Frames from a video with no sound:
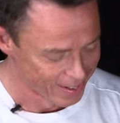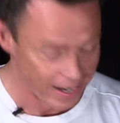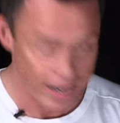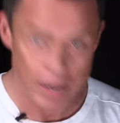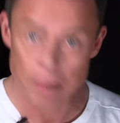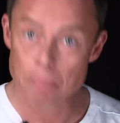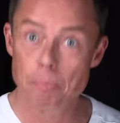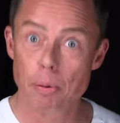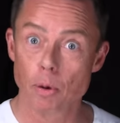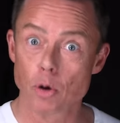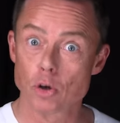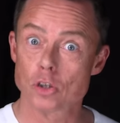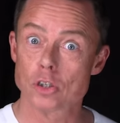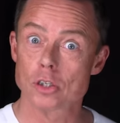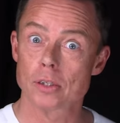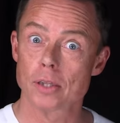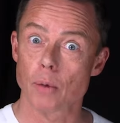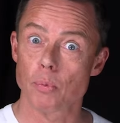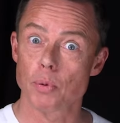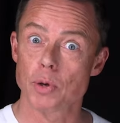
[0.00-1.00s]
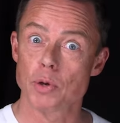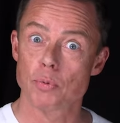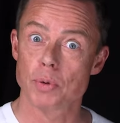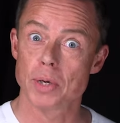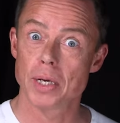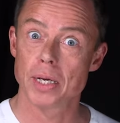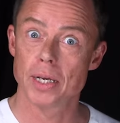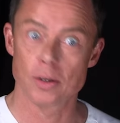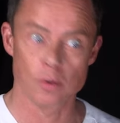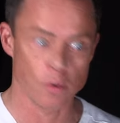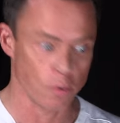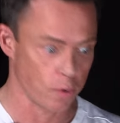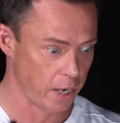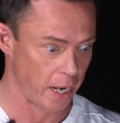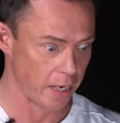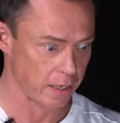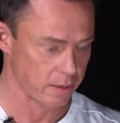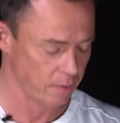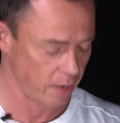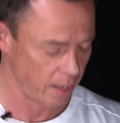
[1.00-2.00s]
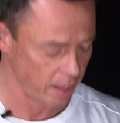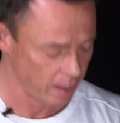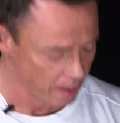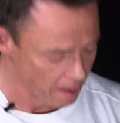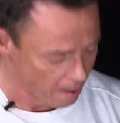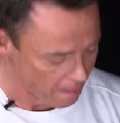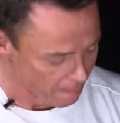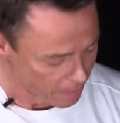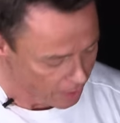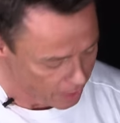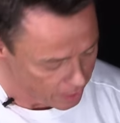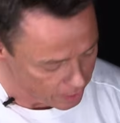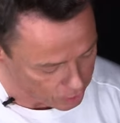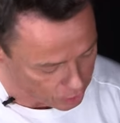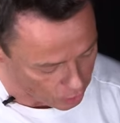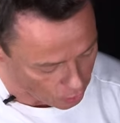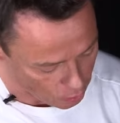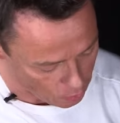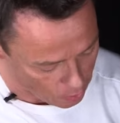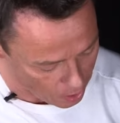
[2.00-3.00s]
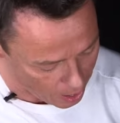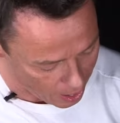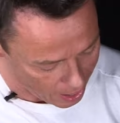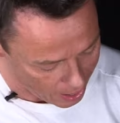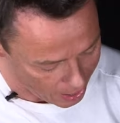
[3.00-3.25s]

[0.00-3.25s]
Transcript: in books that we read or get, right? So